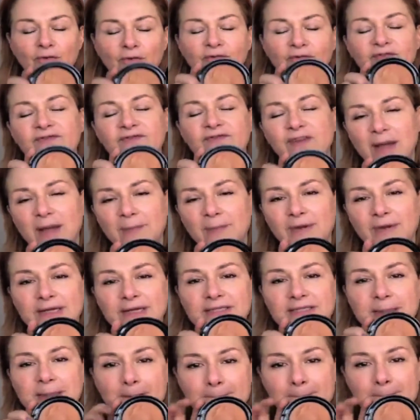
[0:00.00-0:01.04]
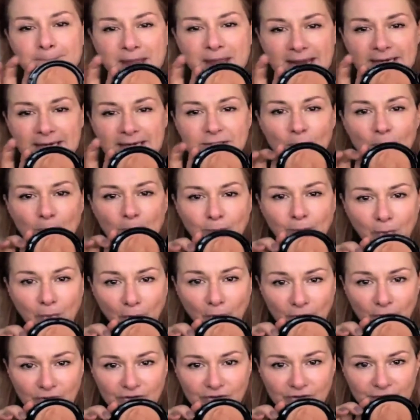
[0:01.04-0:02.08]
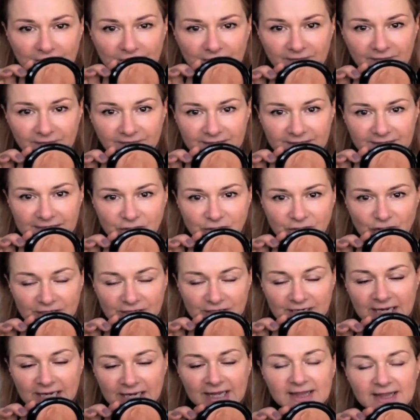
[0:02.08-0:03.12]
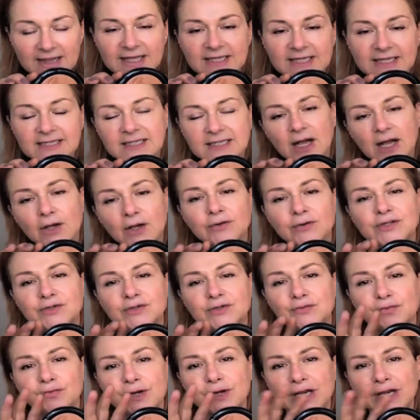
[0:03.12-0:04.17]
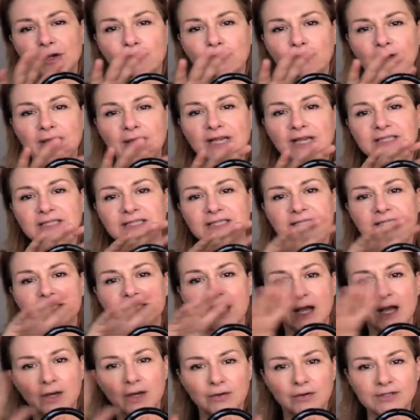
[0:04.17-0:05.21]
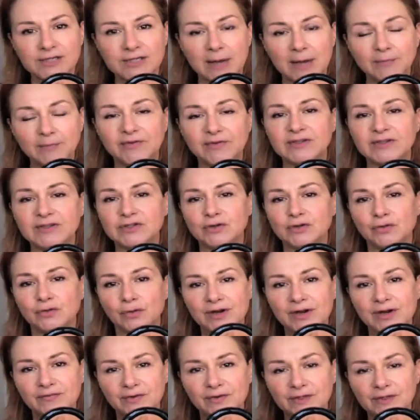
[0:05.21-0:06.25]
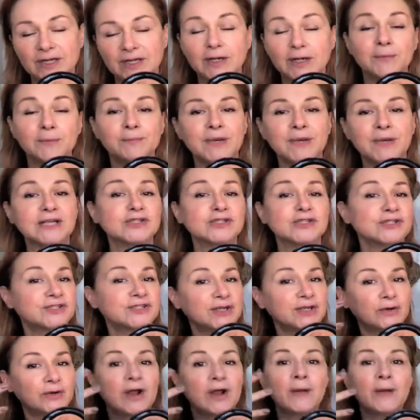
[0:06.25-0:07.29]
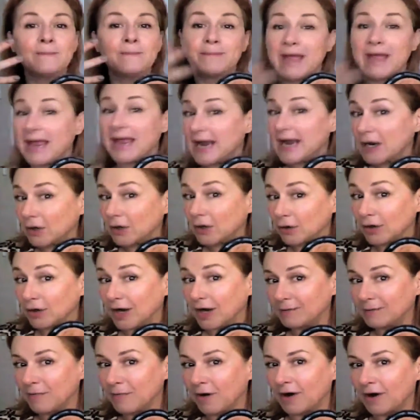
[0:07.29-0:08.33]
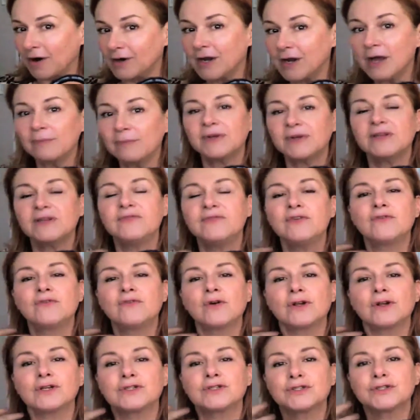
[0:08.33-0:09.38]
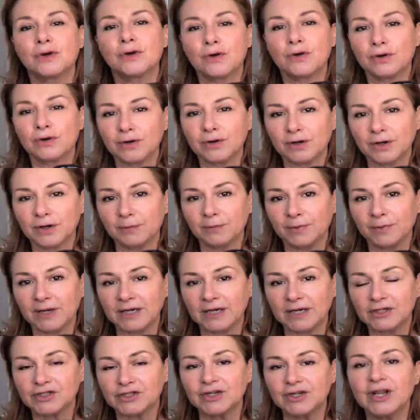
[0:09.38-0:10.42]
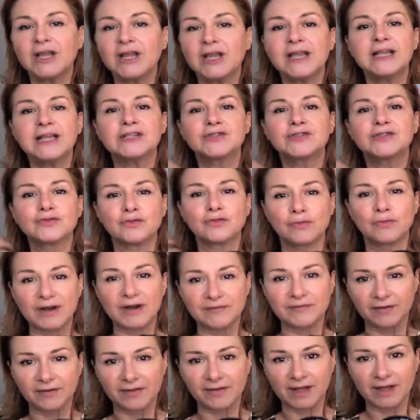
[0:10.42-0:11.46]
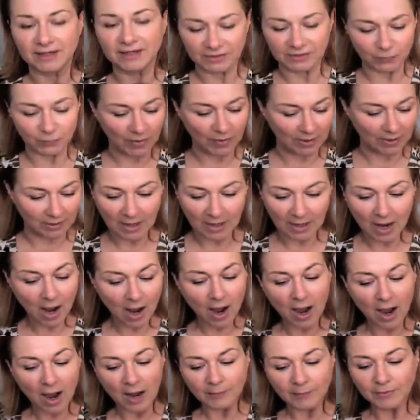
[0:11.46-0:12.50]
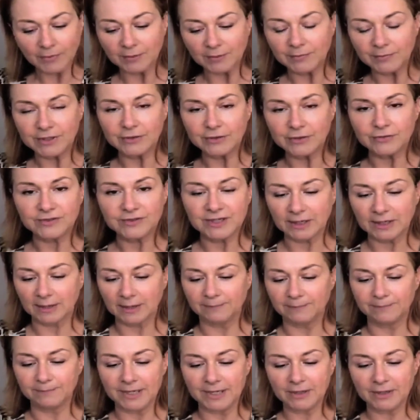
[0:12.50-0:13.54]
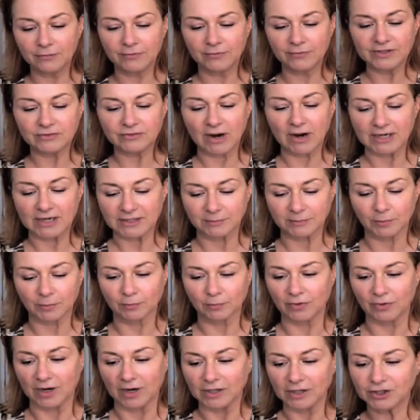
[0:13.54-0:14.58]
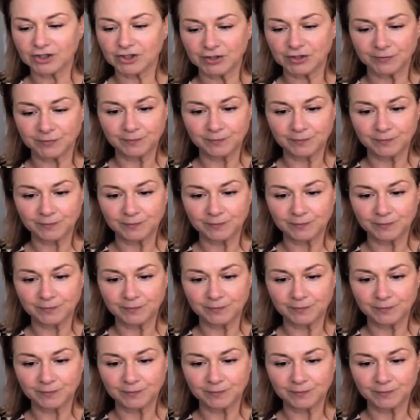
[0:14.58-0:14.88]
fabulous baked bronzer in Fiji. This color is really great because it's color adaptive. It's great for complexions that are paler like mine, but if you've got a darker complexion, it's great for that as well. I'm going to be using a big retractable brush.